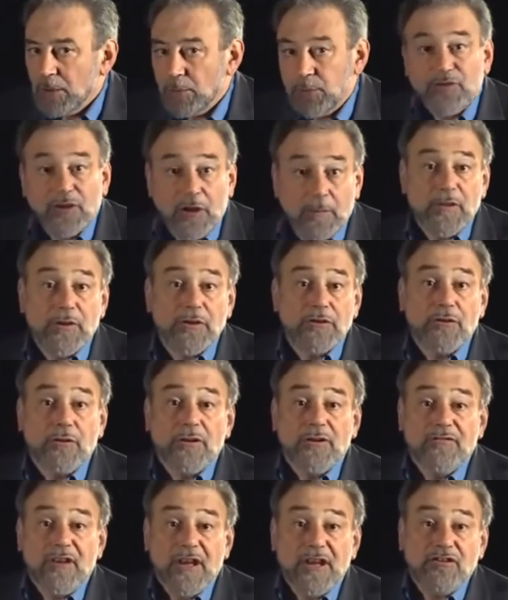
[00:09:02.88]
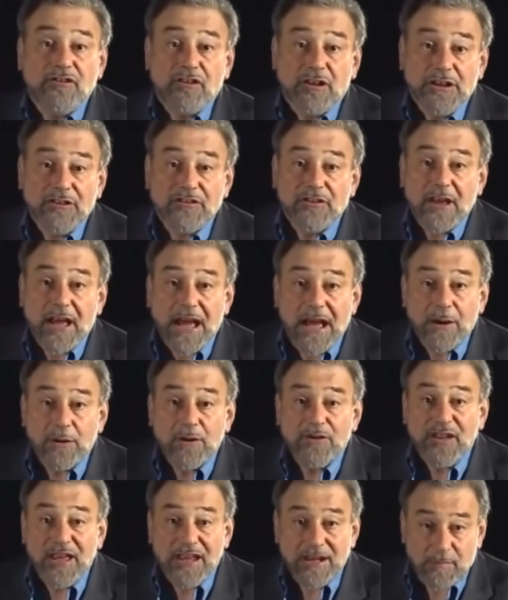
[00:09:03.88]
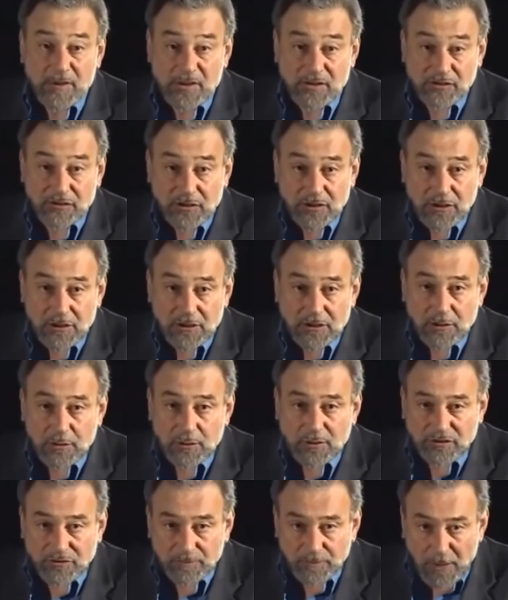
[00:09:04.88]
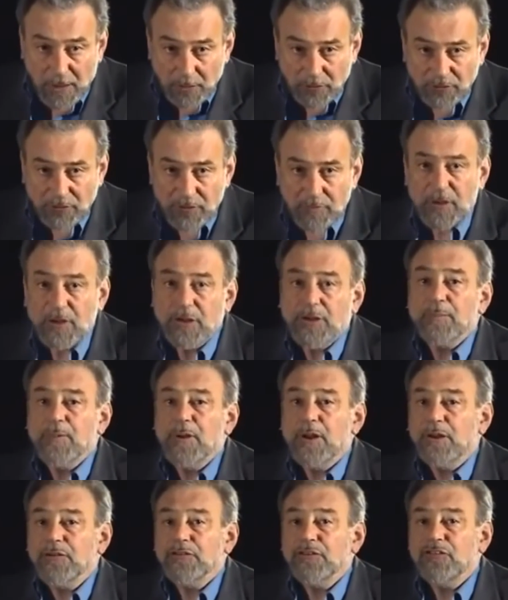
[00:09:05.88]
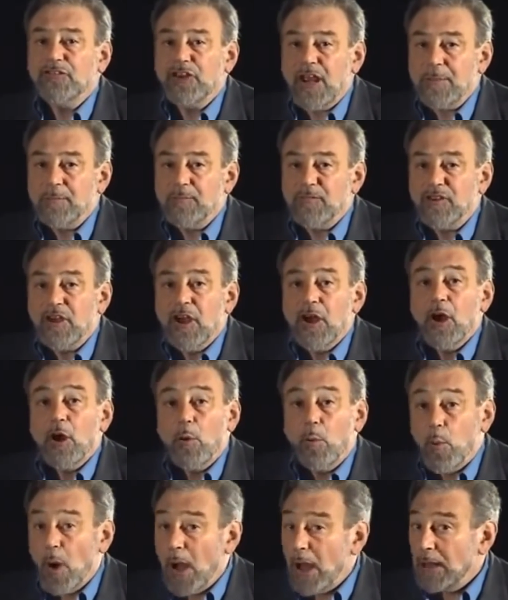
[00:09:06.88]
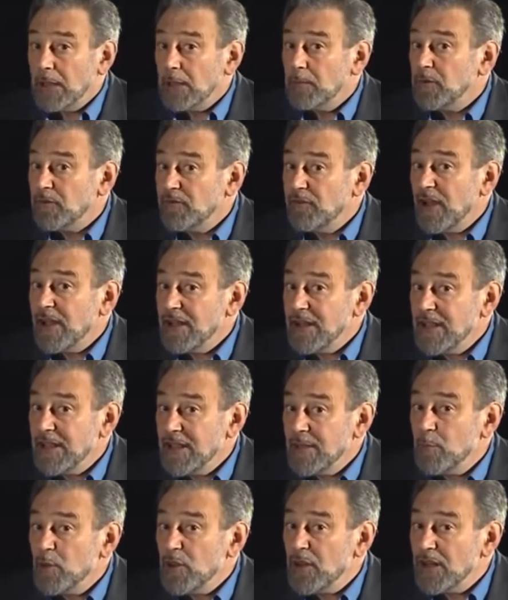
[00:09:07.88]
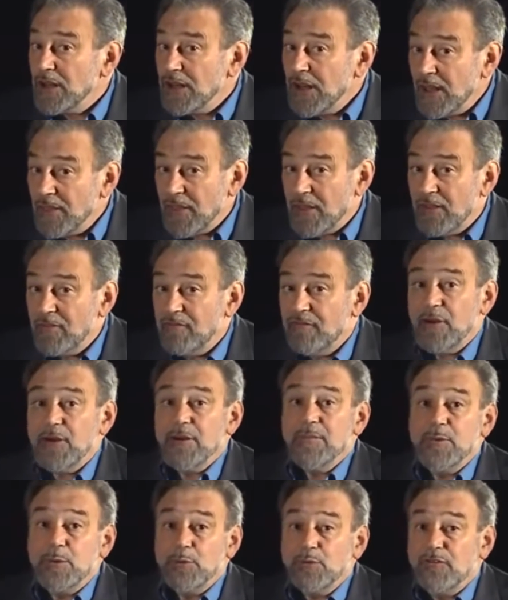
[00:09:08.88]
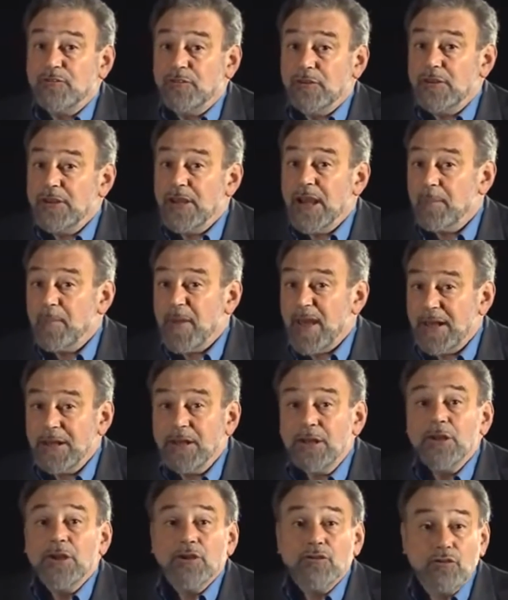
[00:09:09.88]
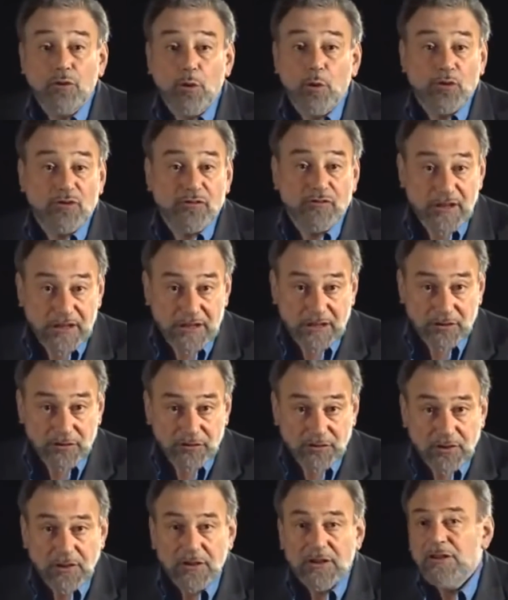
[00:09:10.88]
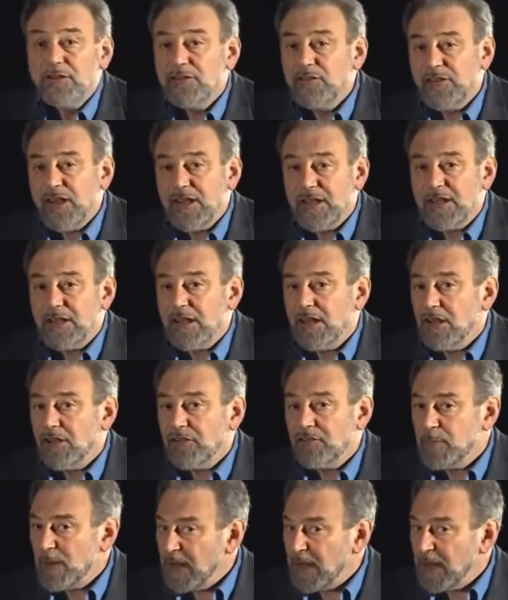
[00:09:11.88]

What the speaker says: which opened the door eventually to the Howards' enemies, who exposed the murder plot to James, while providing him with another very beautiful young man, George Villiers, to take Carr's